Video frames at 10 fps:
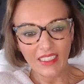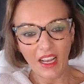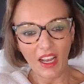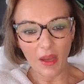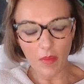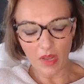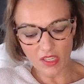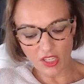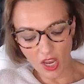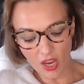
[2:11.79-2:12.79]
Um,
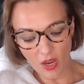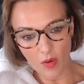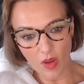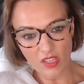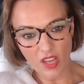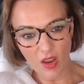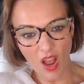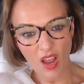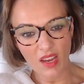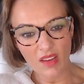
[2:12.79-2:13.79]
so so
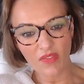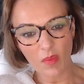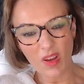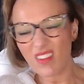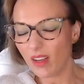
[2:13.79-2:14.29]
I my